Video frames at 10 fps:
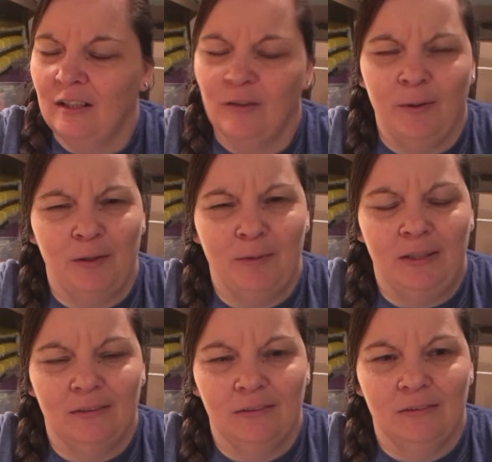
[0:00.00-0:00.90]
Oh, wait a
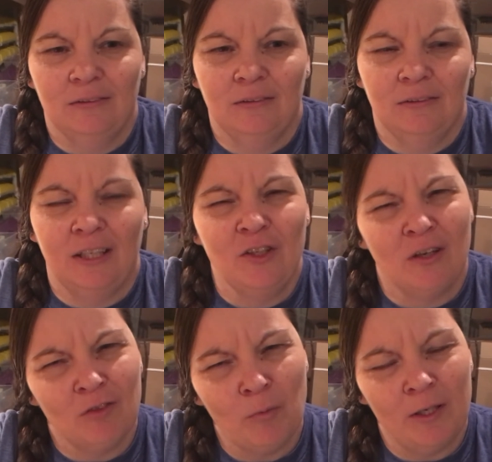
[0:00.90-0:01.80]
minute. Can
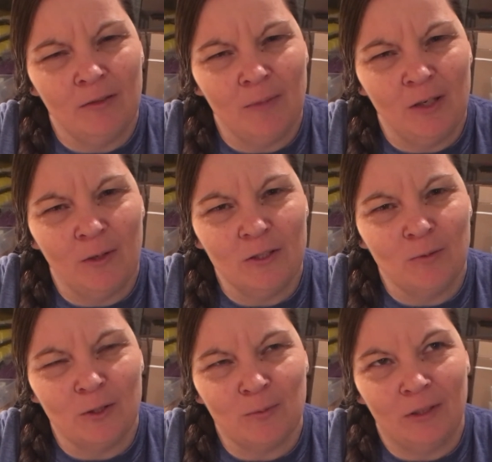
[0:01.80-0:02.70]
you ever make way
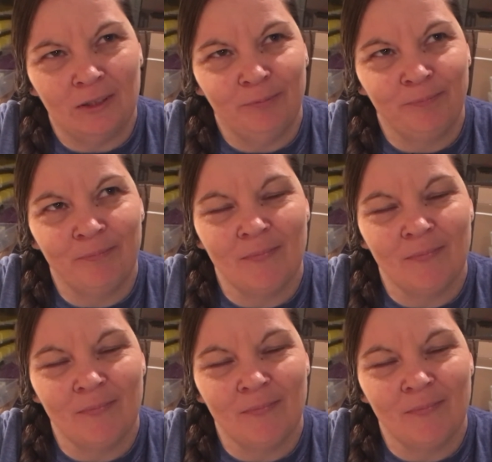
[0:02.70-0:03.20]
too much money?